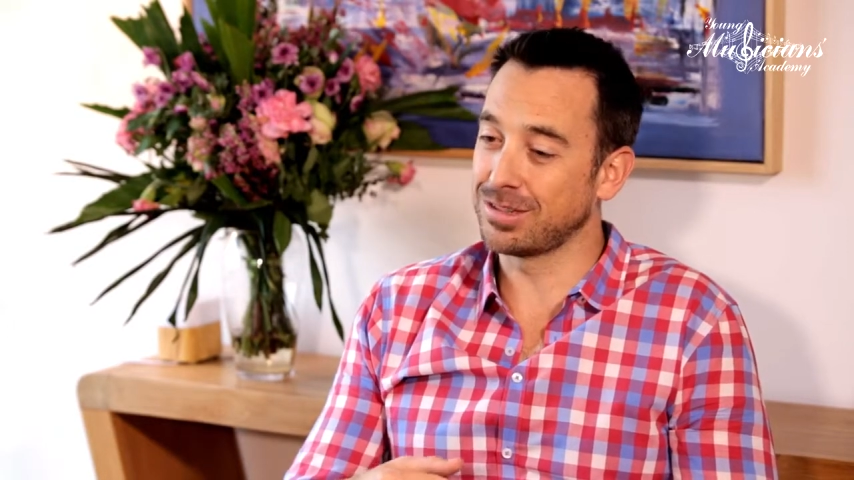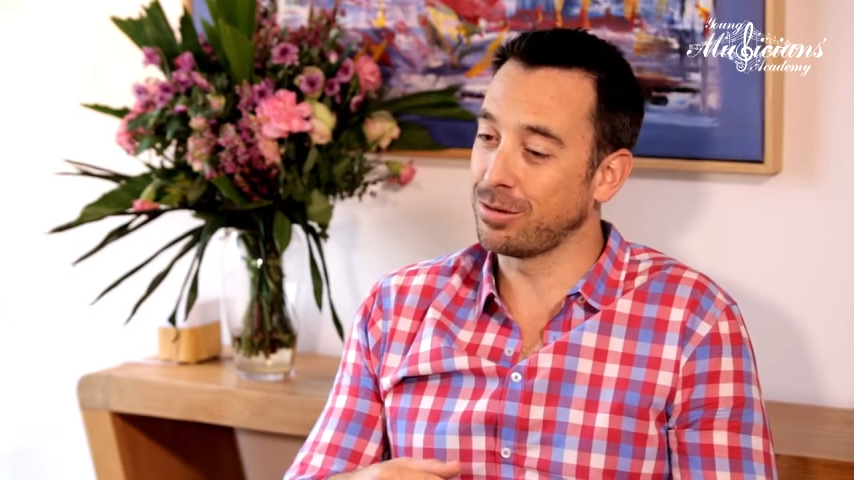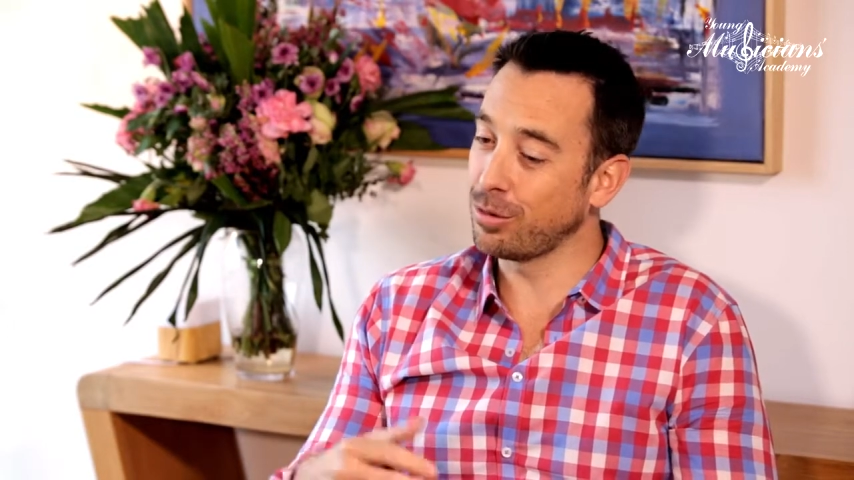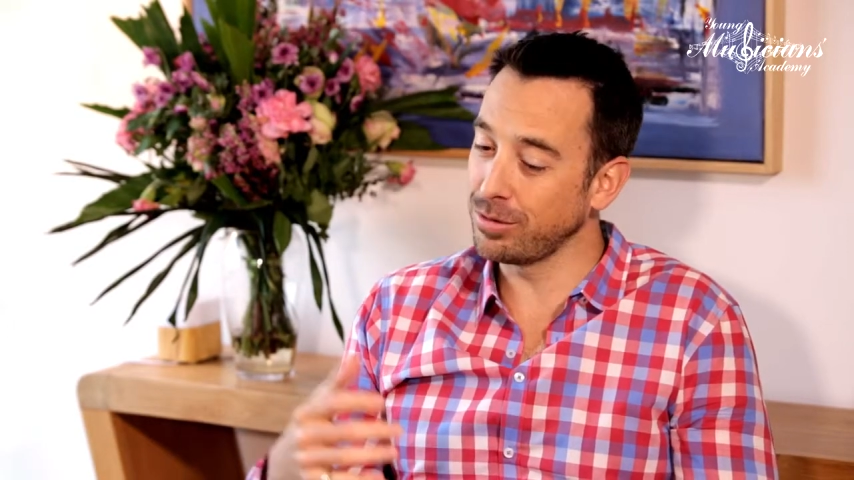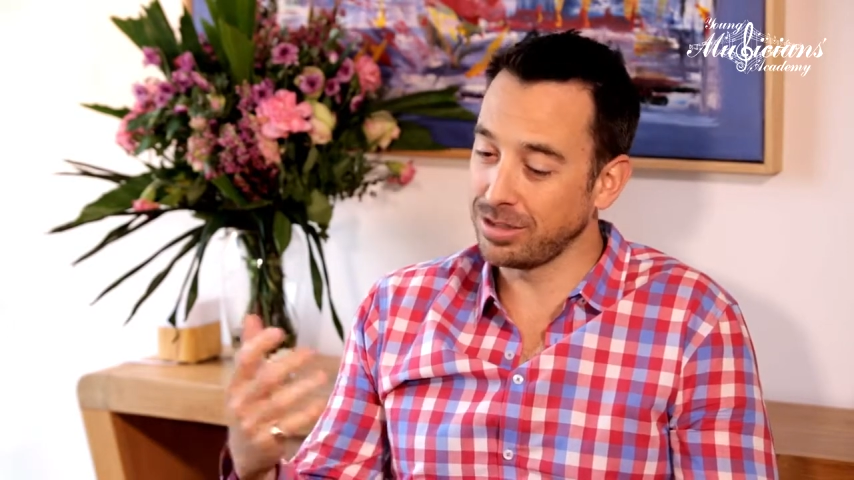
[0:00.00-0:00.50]

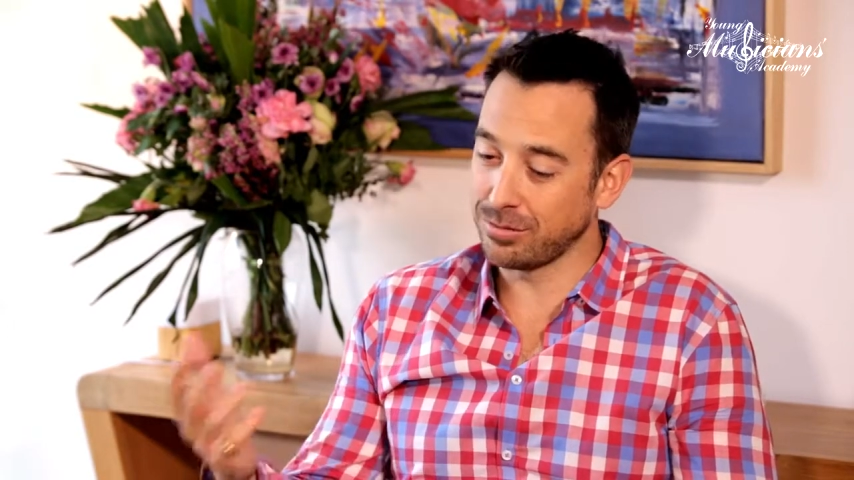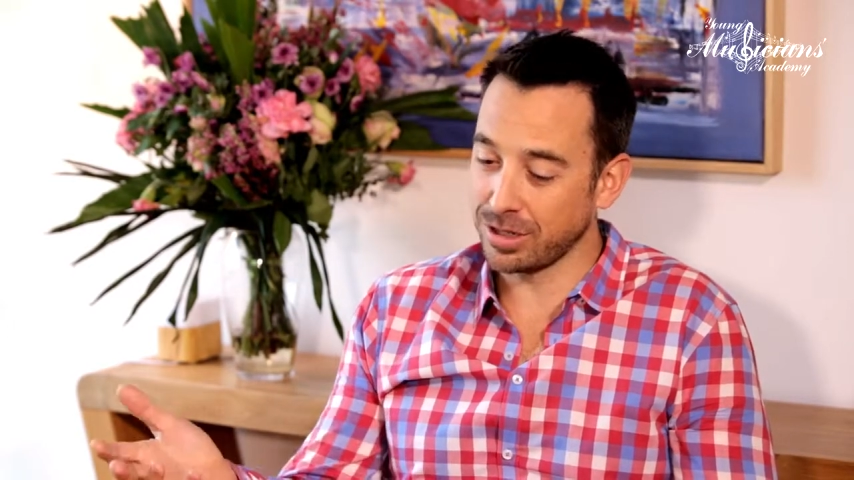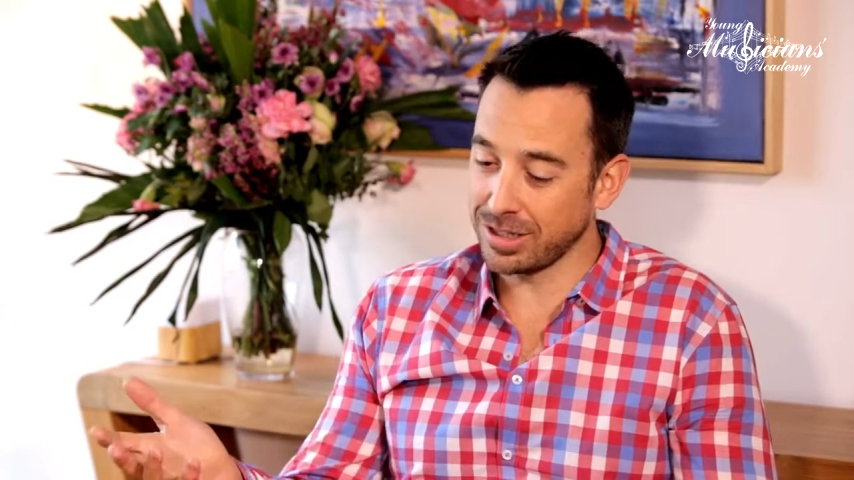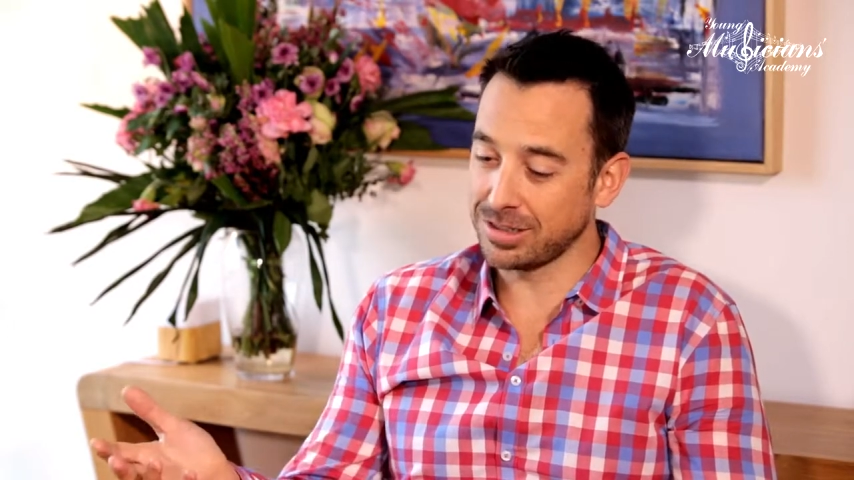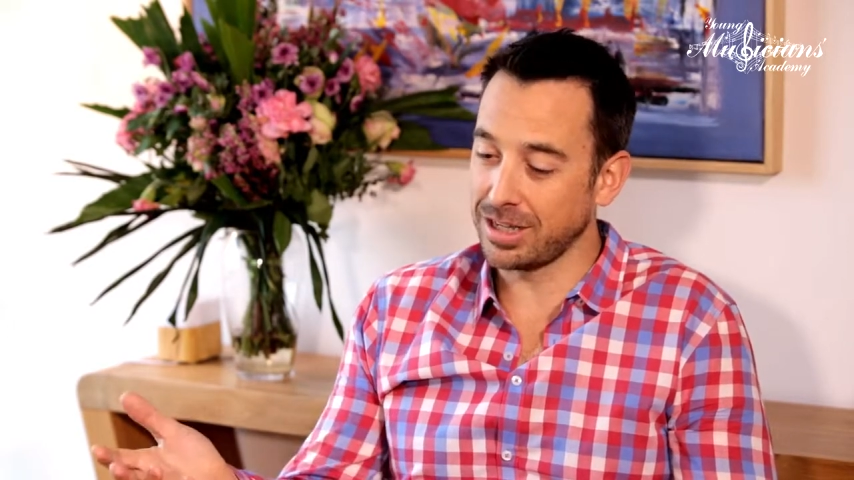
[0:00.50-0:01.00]
So
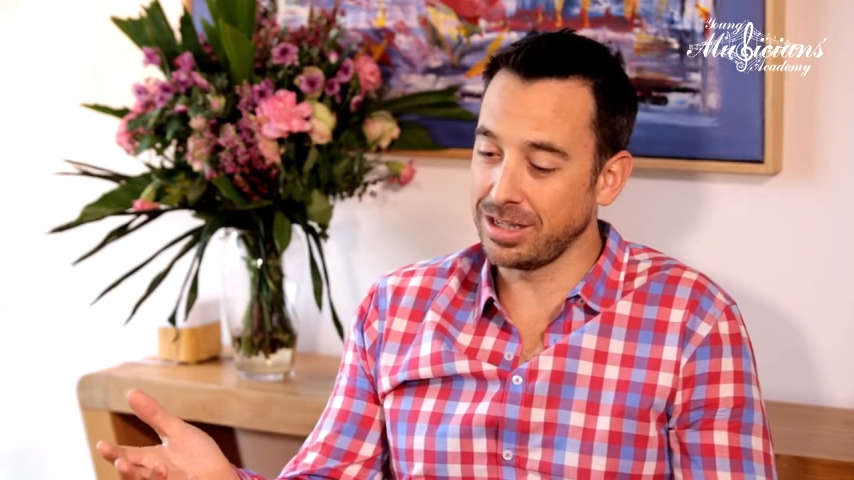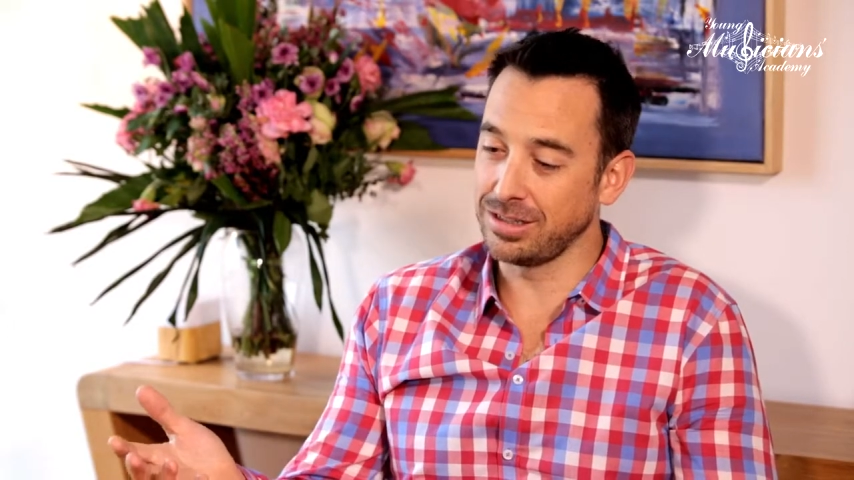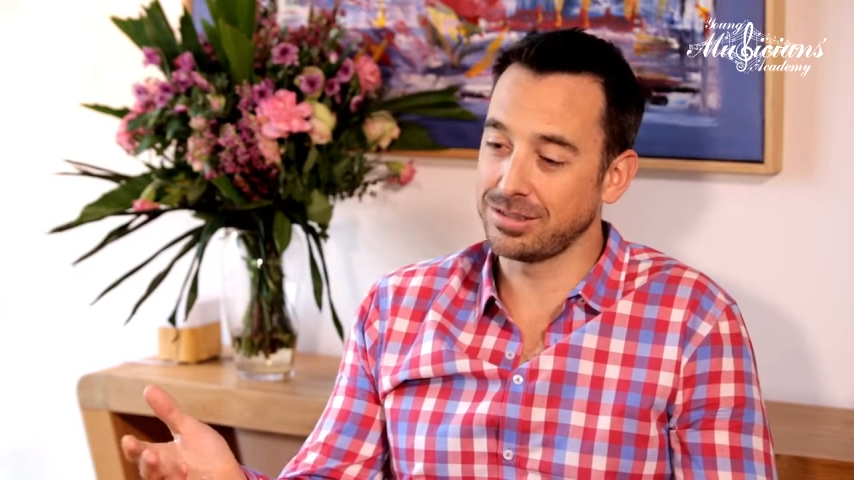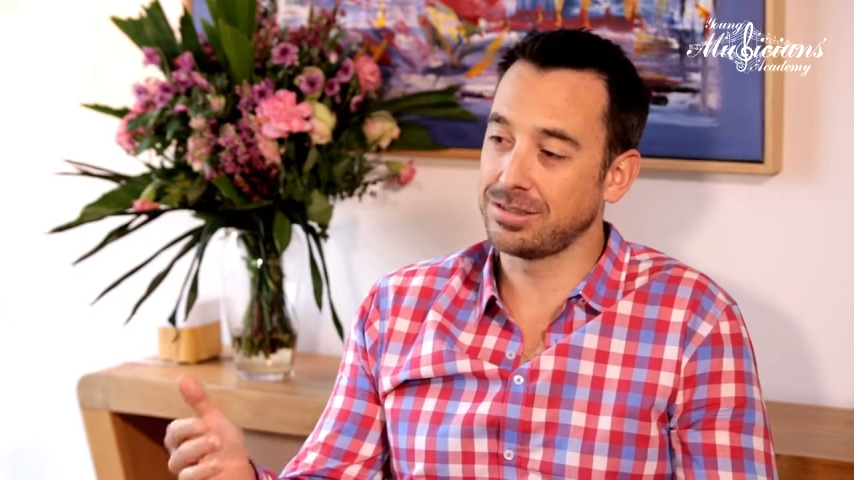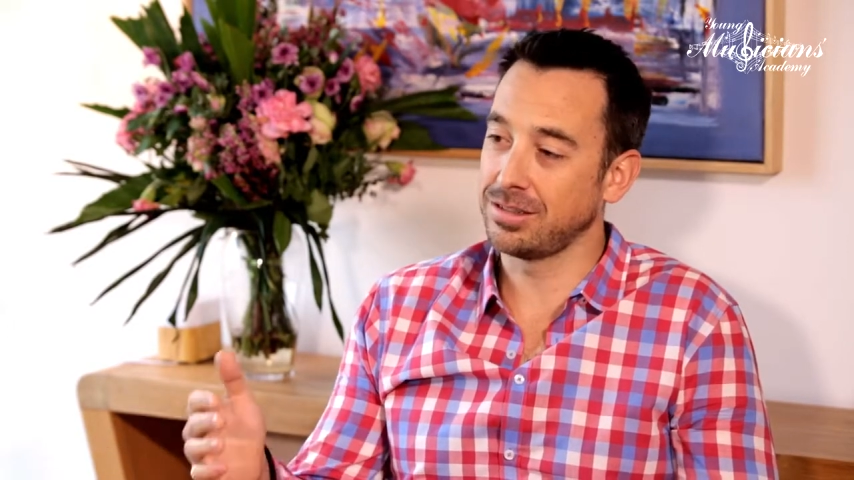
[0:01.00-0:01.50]
what I say
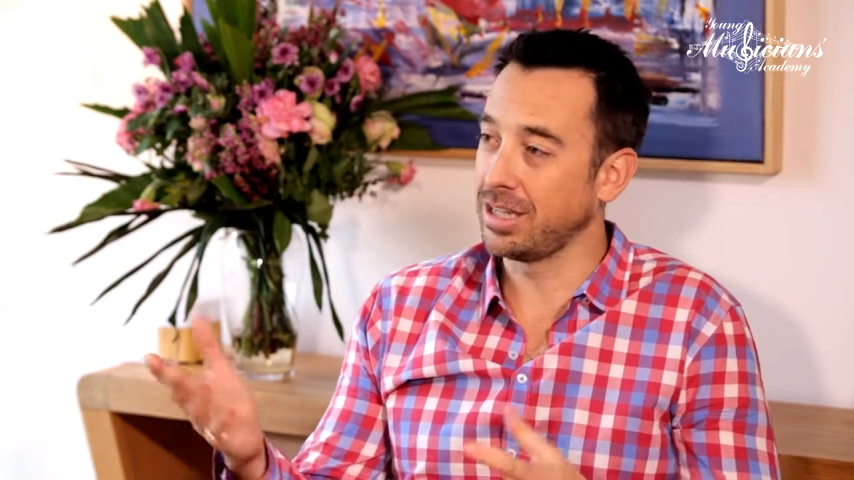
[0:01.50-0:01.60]
is,